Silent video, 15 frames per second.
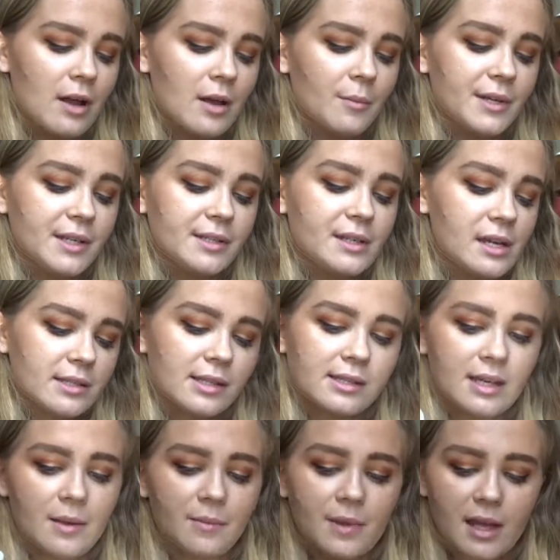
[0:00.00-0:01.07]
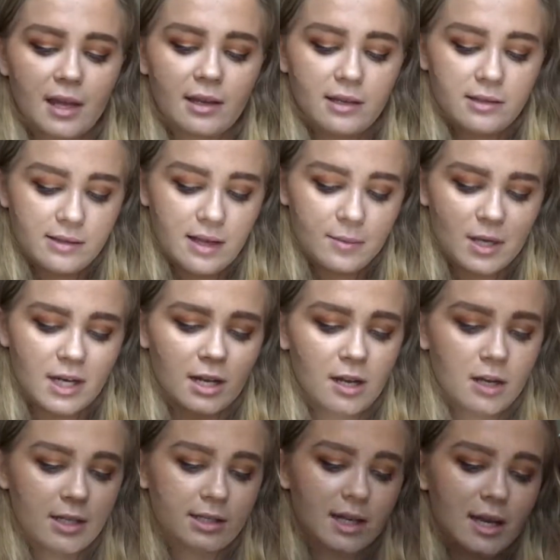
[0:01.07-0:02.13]
but it does the same thing, same kind of
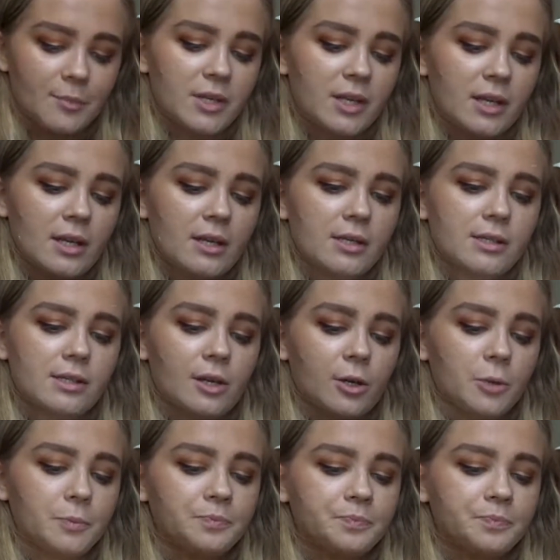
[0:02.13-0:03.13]
concept. So